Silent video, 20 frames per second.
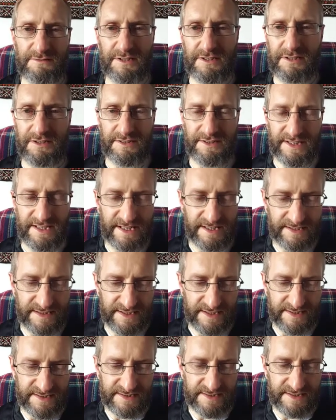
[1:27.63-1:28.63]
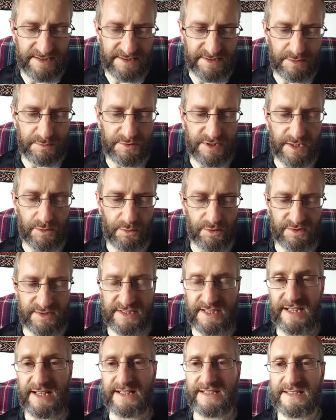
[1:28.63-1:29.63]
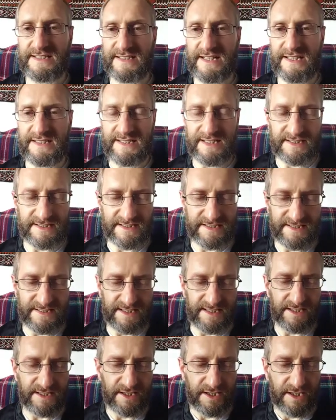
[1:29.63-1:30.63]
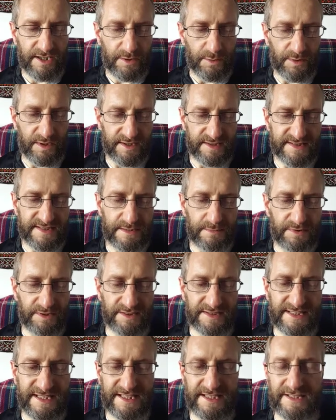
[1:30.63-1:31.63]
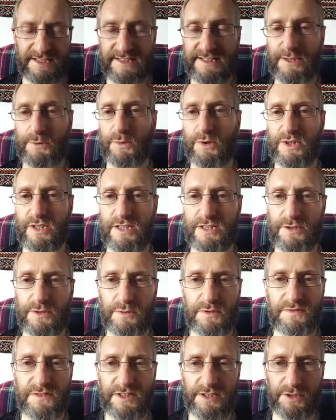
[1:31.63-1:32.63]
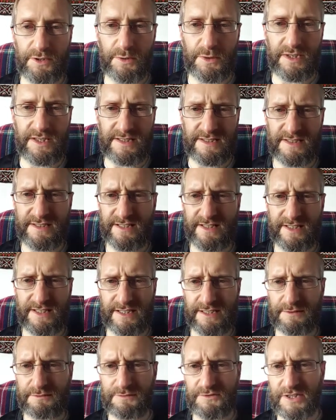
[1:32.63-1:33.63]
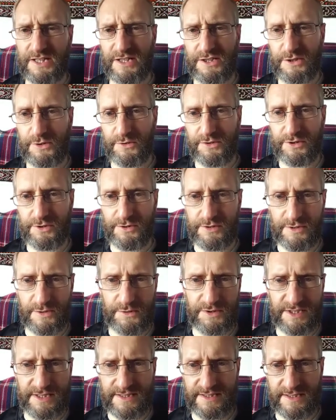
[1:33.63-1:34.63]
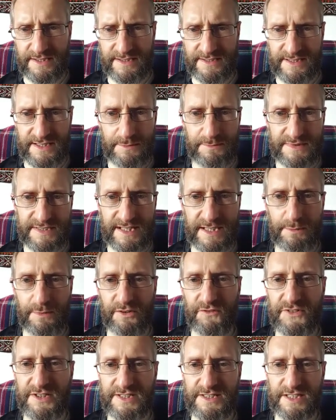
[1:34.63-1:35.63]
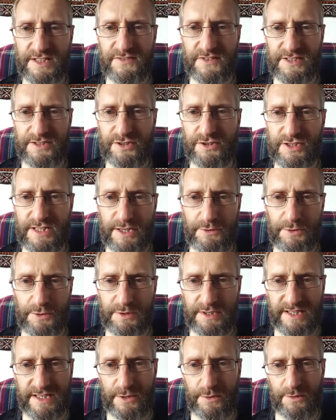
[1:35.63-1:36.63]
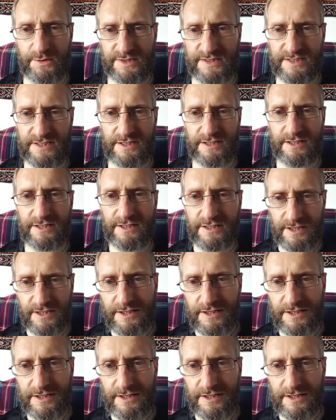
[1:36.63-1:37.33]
at the end is the subject wants to hide his identity while simultaneously wanting to reveal who he is. He's like trying to do two things at the same time. Obviously, if he's on chat roulette, he wants to